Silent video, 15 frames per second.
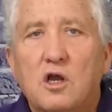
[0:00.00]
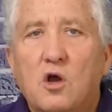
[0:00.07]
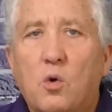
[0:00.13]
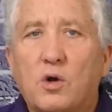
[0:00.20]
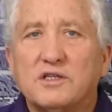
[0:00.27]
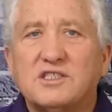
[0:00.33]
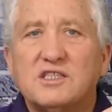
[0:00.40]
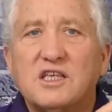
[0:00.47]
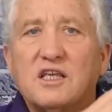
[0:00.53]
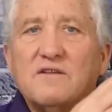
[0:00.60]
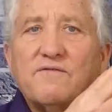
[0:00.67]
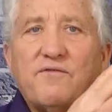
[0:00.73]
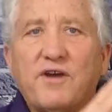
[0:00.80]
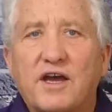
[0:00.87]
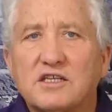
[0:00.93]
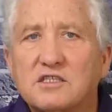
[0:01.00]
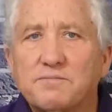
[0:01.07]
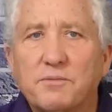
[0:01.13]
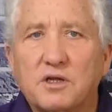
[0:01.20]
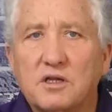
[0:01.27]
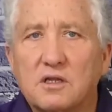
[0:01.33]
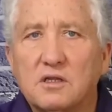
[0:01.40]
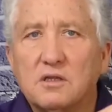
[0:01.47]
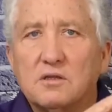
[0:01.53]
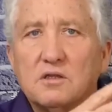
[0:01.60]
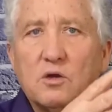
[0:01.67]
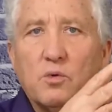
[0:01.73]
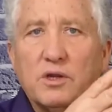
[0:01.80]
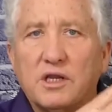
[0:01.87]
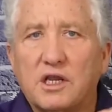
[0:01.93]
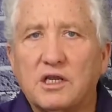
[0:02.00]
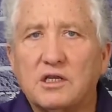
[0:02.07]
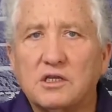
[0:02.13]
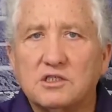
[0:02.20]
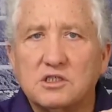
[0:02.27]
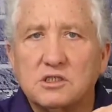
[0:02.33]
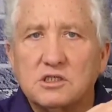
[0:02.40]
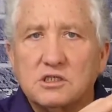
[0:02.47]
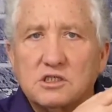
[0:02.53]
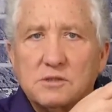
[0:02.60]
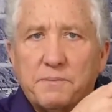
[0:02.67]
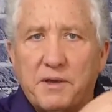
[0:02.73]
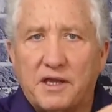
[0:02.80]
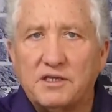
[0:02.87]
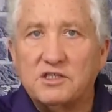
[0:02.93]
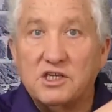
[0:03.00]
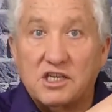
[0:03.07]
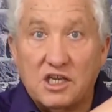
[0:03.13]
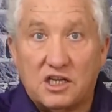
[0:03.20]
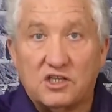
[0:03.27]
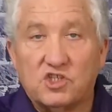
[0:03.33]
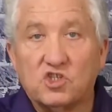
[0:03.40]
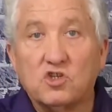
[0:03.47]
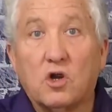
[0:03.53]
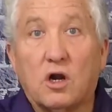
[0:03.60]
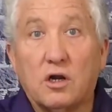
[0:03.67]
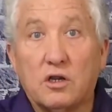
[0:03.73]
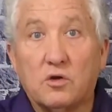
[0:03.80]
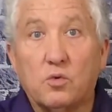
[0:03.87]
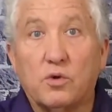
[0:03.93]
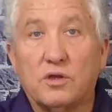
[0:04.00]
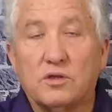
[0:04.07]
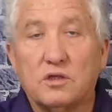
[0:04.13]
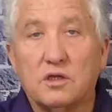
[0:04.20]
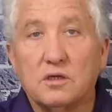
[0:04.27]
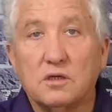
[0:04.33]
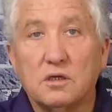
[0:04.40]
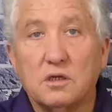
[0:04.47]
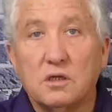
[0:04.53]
What's the investment that we need to spend to get started with it?